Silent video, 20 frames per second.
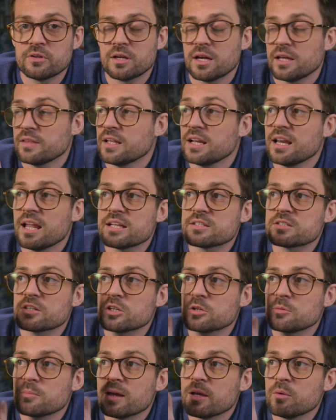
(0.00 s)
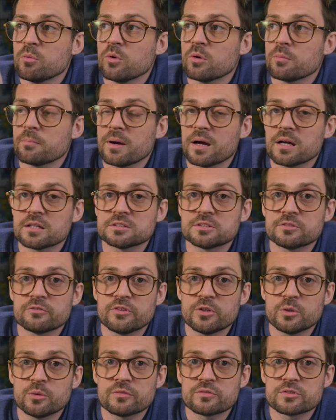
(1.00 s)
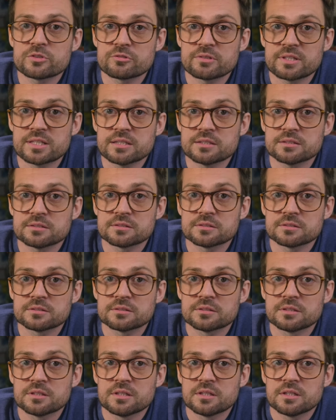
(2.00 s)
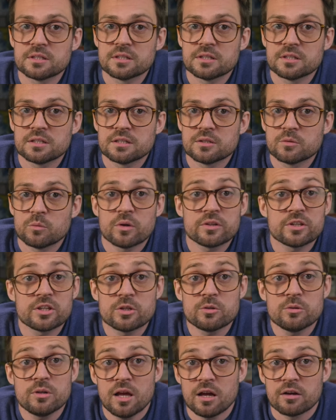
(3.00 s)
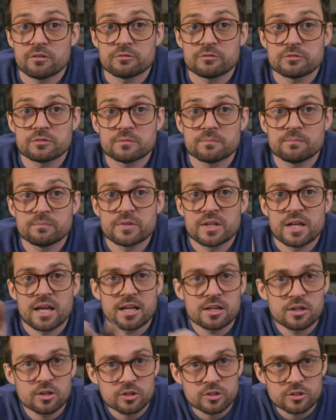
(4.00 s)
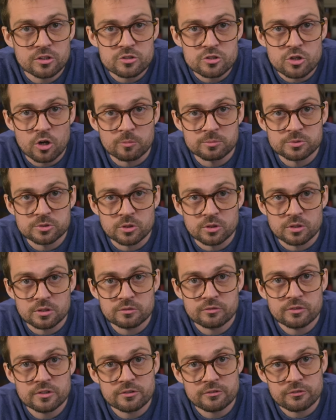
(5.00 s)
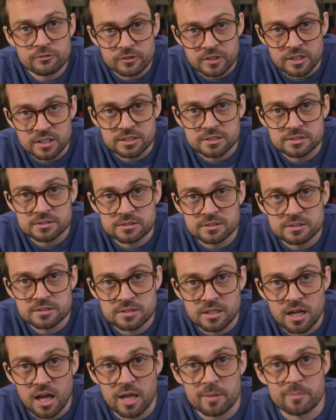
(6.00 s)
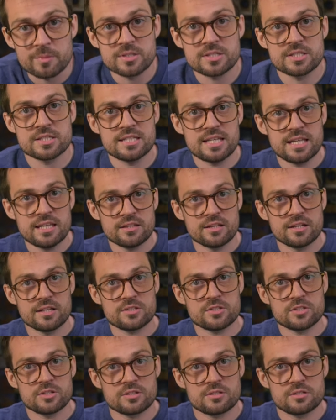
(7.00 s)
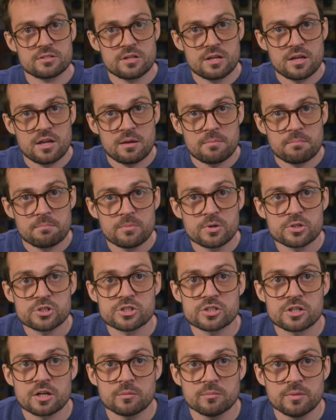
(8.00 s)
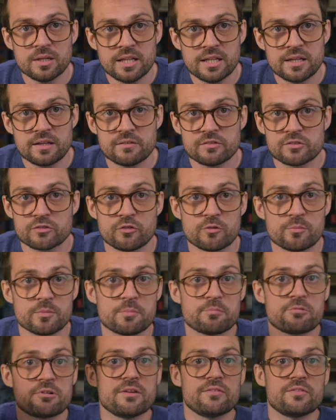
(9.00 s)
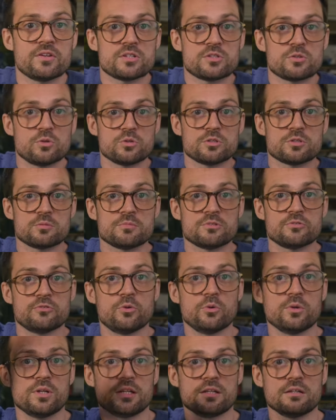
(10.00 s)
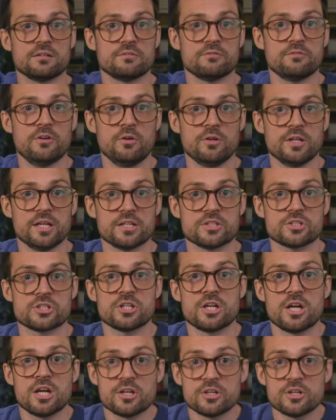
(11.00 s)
And then later you may walk past a view of trees, one that you love, and look at the topsoil for the first time and see that it's just mushed up leaves from the previous autumn's falling foliage.